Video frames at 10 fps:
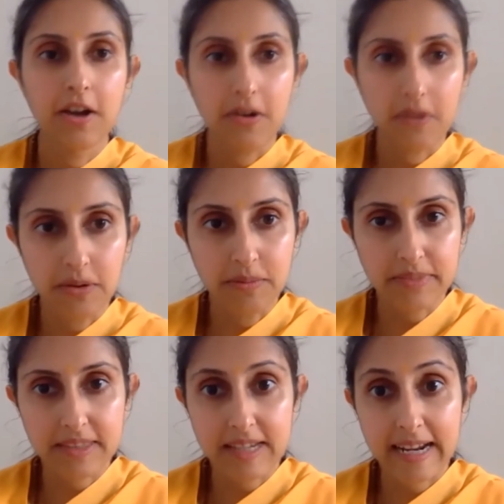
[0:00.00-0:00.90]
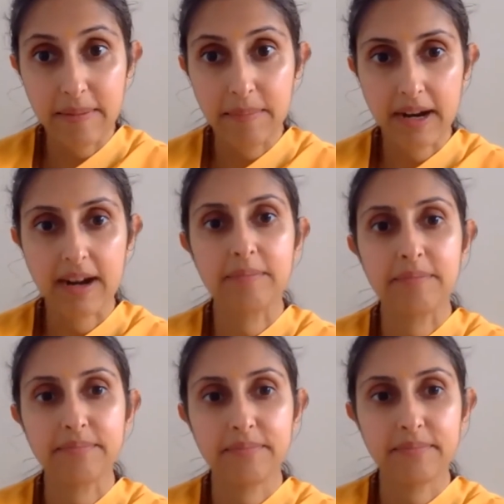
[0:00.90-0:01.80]
Om Trayambakam.
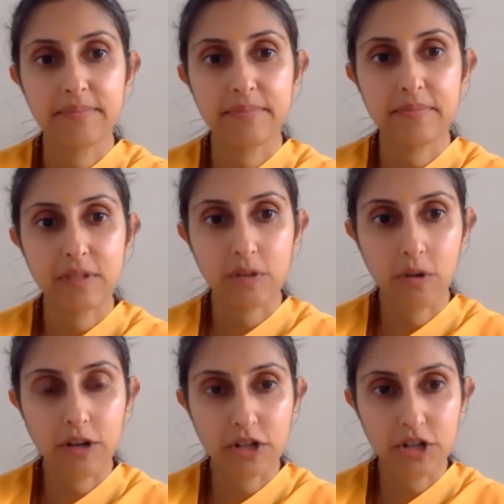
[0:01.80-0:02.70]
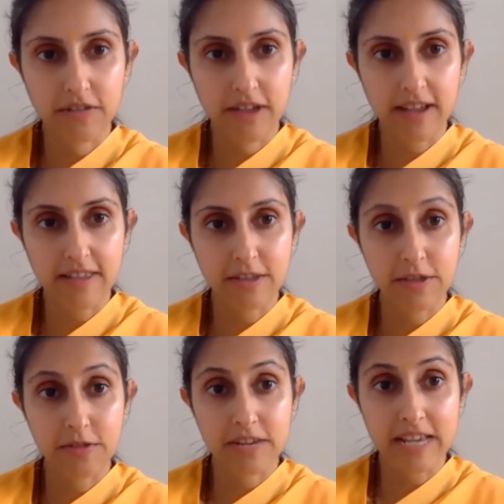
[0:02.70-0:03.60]
Lord Shiva, the
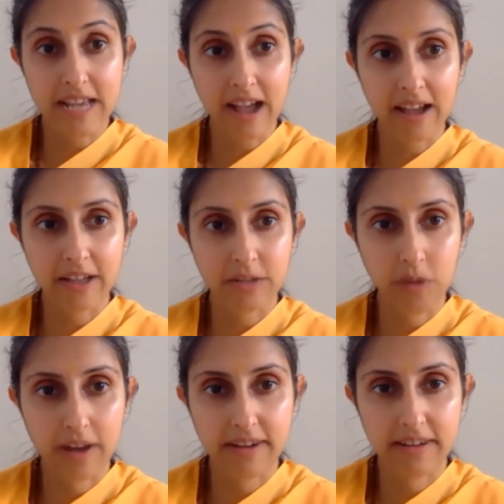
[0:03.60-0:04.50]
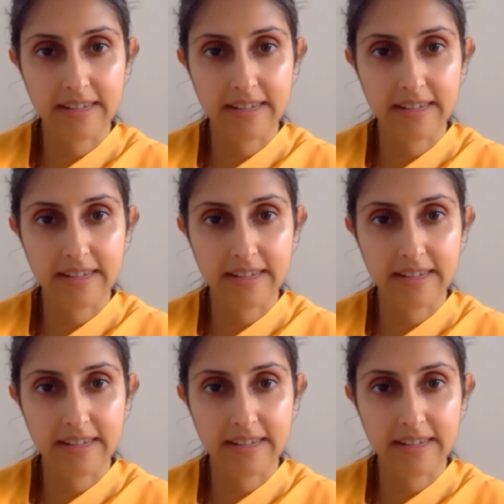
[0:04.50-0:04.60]
three-eyed one,